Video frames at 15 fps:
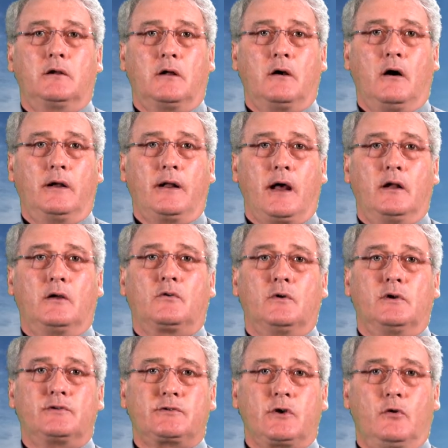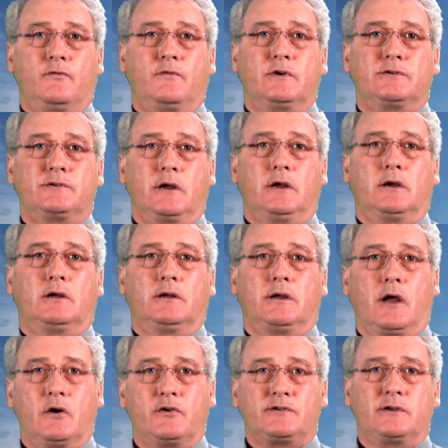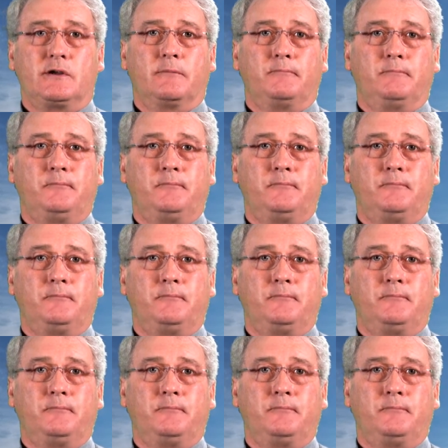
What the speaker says: on adequate sulphur, zinc and calcium.